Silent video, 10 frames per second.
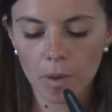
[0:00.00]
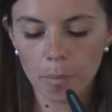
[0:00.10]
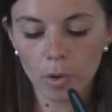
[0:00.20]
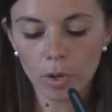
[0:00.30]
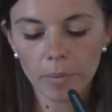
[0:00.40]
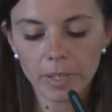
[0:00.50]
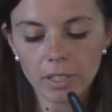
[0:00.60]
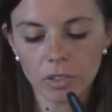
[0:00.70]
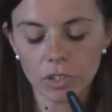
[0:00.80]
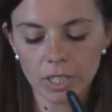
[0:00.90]
Moreover,
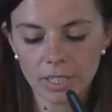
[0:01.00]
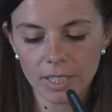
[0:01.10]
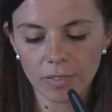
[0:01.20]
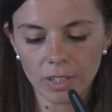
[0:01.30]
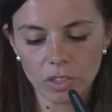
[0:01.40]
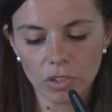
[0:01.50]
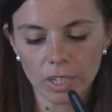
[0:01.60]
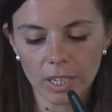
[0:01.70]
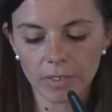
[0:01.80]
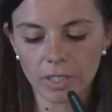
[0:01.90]
congenital factor
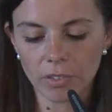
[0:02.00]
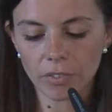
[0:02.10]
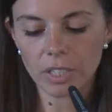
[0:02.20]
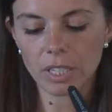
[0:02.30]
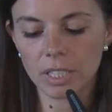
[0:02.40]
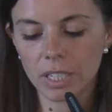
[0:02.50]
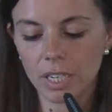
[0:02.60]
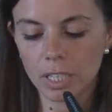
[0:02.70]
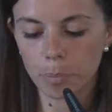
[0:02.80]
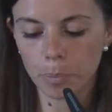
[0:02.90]
11 deficiency
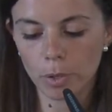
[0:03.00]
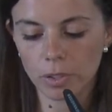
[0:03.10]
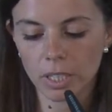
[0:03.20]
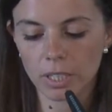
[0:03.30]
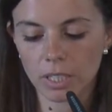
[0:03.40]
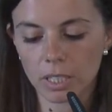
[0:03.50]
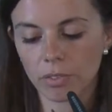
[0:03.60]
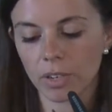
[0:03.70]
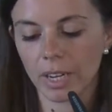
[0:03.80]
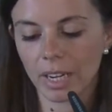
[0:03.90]
is
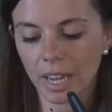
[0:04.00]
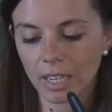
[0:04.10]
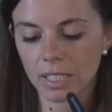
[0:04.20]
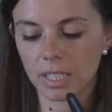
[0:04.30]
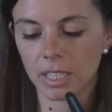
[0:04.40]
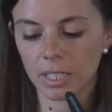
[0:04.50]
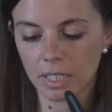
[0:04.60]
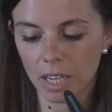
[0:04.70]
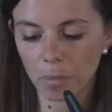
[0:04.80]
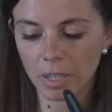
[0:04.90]
protective against
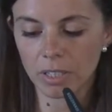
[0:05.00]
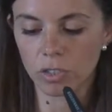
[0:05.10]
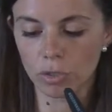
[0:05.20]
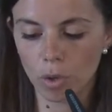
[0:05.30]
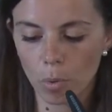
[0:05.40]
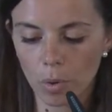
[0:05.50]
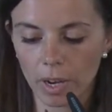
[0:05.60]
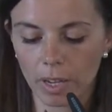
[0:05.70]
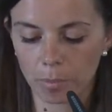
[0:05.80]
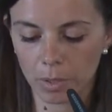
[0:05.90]
ischemic stroke
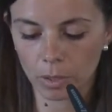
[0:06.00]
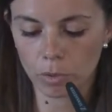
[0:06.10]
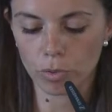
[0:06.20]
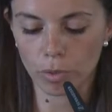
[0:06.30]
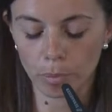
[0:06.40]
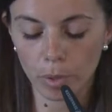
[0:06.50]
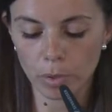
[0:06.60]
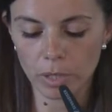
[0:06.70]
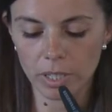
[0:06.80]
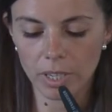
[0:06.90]
and venous
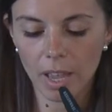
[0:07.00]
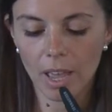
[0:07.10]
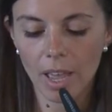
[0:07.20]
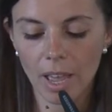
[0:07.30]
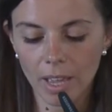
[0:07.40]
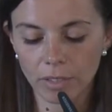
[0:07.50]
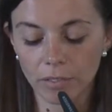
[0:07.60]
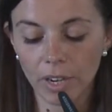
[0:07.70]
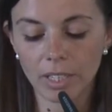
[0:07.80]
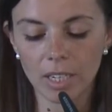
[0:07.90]
thrombosis. And
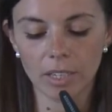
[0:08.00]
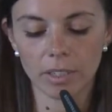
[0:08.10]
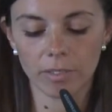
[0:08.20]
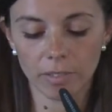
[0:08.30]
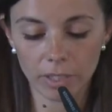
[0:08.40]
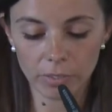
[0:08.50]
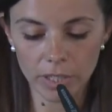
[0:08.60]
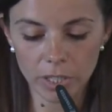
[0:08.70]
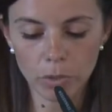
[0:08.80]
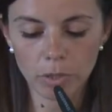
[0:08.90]
finally,
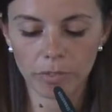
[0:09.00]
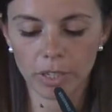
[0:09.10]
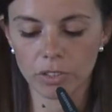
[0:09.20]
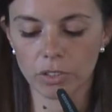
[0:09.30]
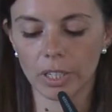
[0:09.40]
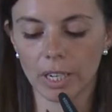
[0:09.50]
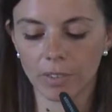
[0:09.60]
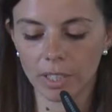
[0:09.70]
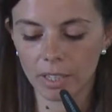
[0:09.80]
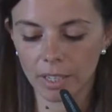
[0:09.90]
reducing factor 11